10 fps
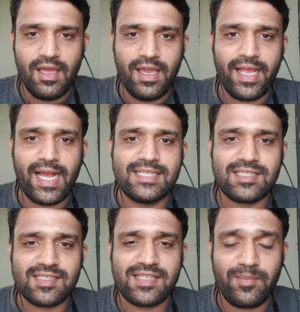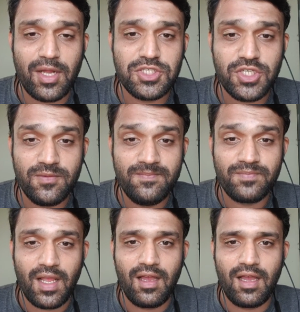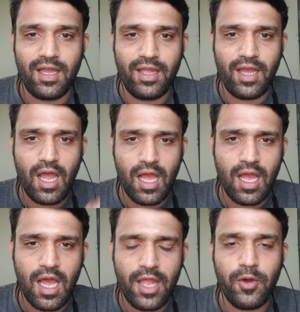Hey guys, this is Himanshu. I